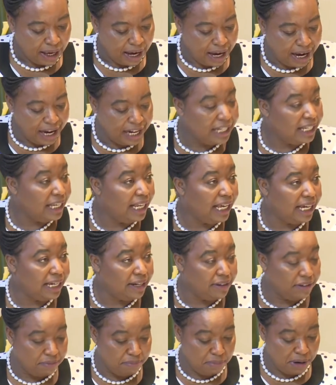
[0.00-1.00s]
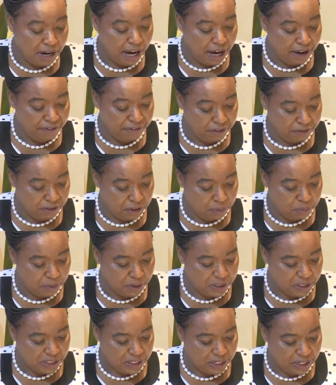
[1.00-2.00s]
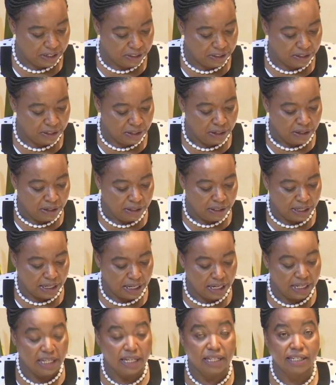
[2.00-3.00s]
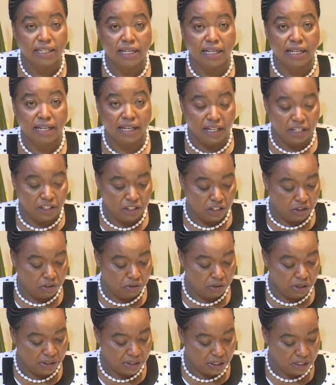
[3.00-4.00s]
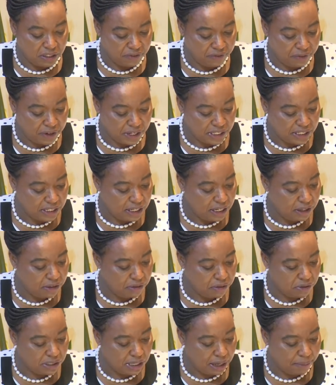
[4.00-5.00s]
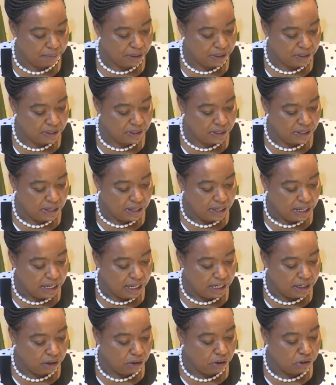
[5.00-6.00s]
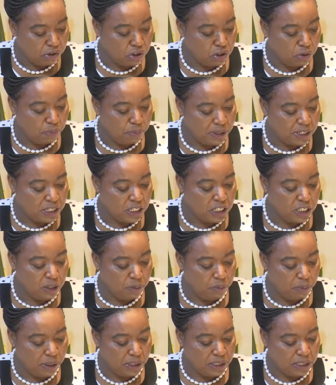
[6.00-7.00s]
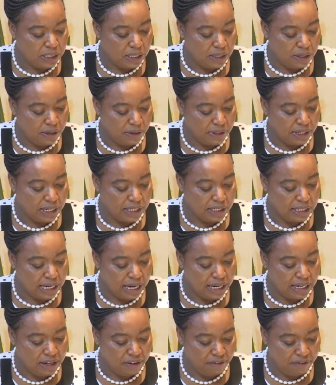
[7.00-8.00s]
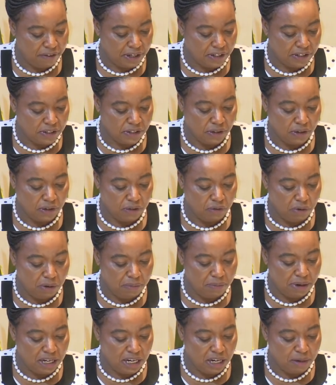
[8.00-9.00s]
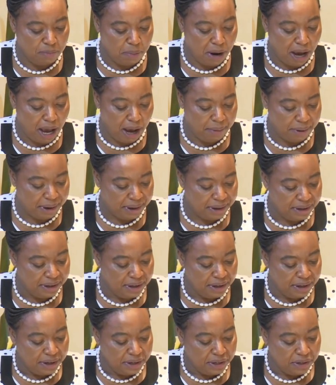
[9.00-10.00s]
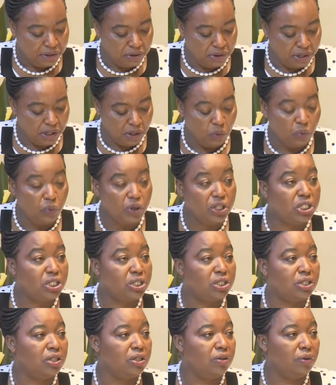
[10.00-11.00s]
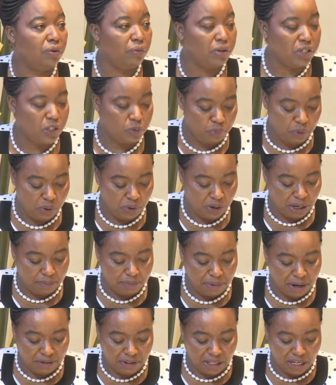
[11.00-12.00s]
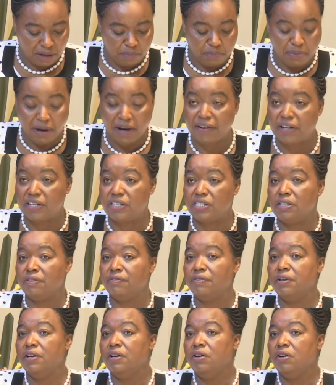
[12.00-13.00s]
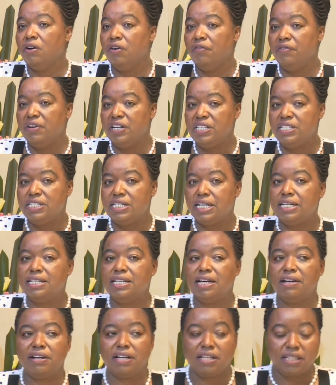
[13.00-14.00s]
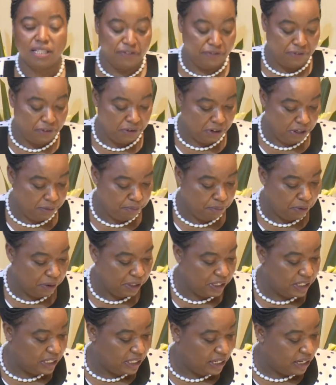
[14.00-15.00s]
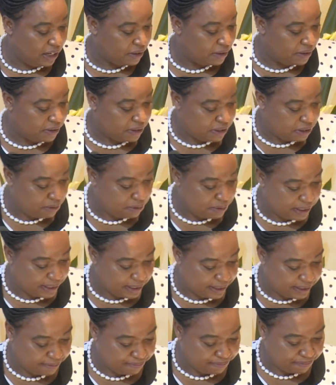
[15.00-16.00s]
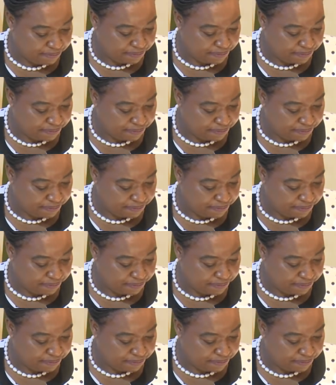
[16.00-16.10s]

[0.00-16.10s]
I led on behalf of the President the Kenyan delegation to the 31st AU Summit and also participated on a side event on women in power, during which we spoke about the imperative of engendering the foreign policy across the world.